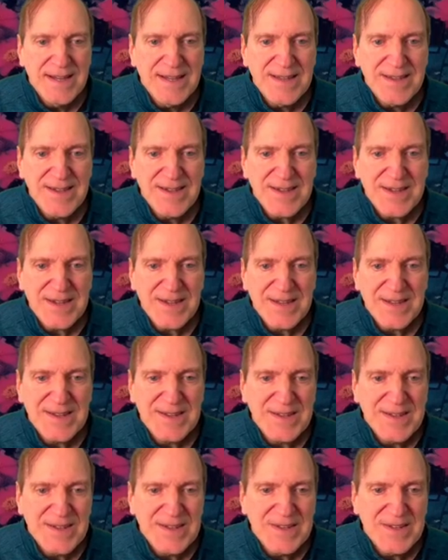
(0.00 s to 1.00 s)
you
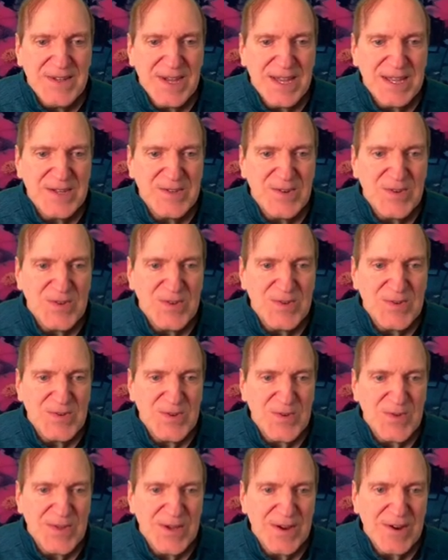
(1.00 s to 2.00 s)
can change your
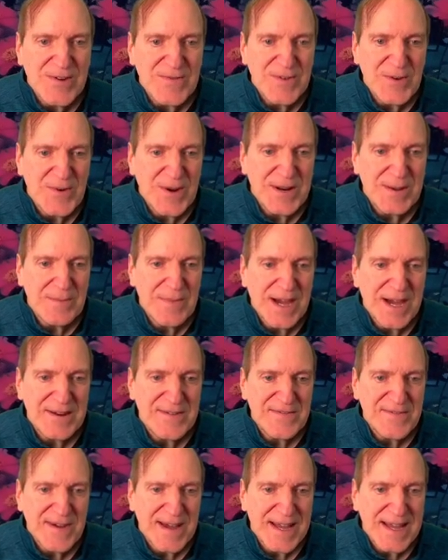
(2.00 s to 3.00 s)
user there if you want to
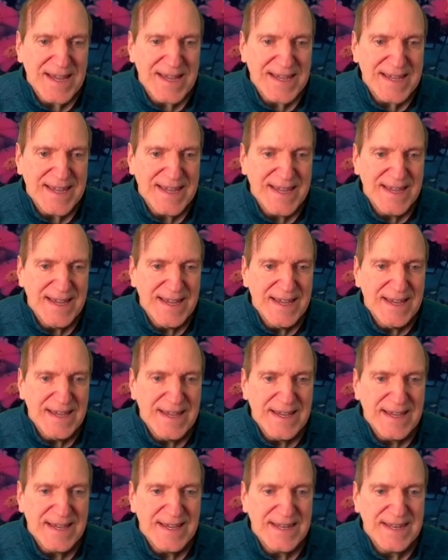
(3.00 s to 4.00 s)
modify
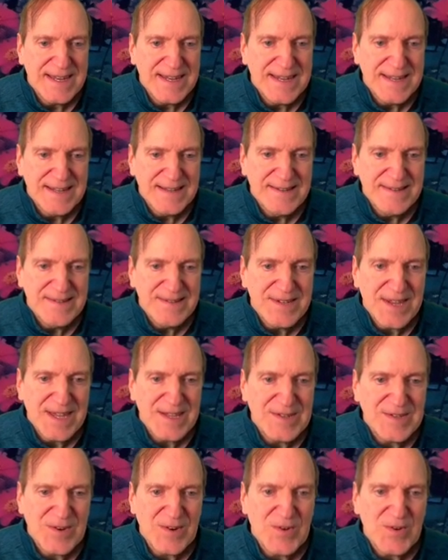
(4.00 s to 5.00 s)
and
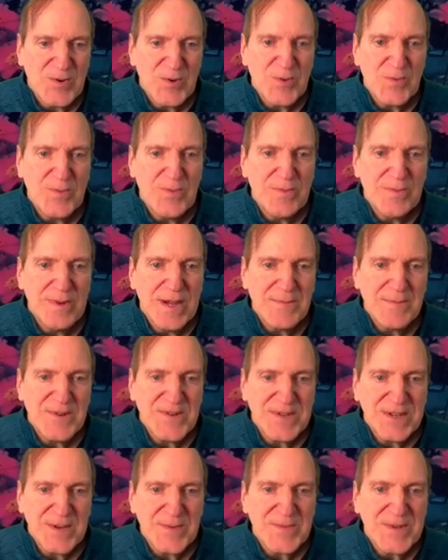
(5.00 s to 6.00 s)
change their group
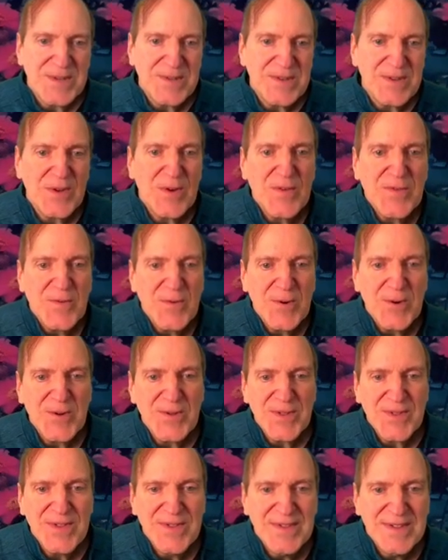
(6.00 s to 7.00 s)
memberships and so
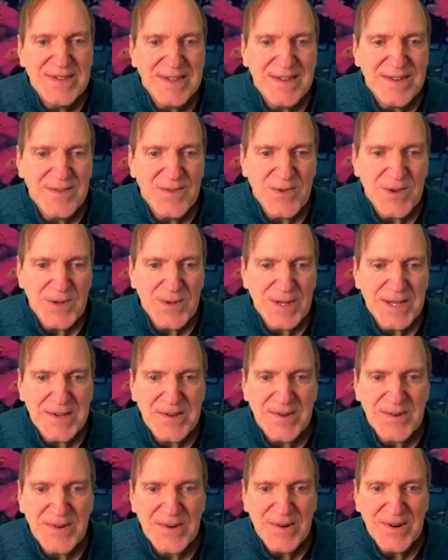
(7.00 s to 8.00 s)
forth. Really
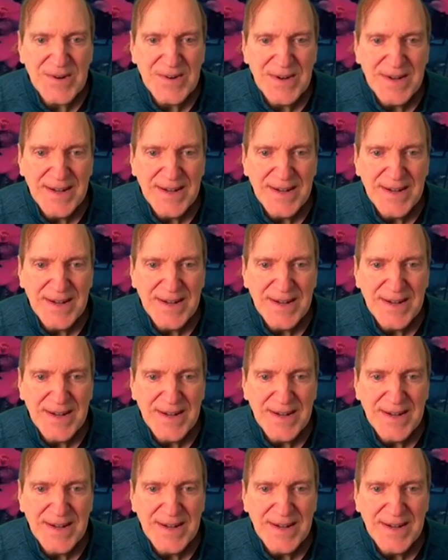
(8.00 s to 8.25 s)
cool.